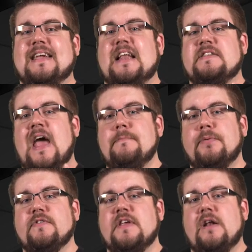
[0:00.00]
To get
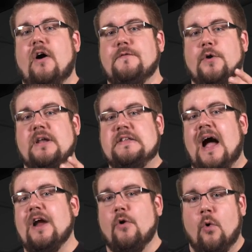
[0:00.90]
10% off your
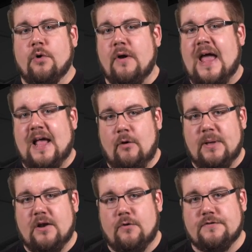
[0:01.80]
entire order at
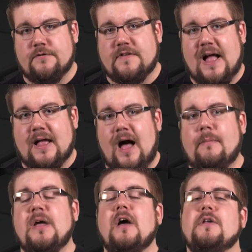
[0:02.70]

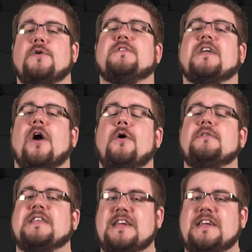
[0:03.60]
hellbentholsters.com, use the code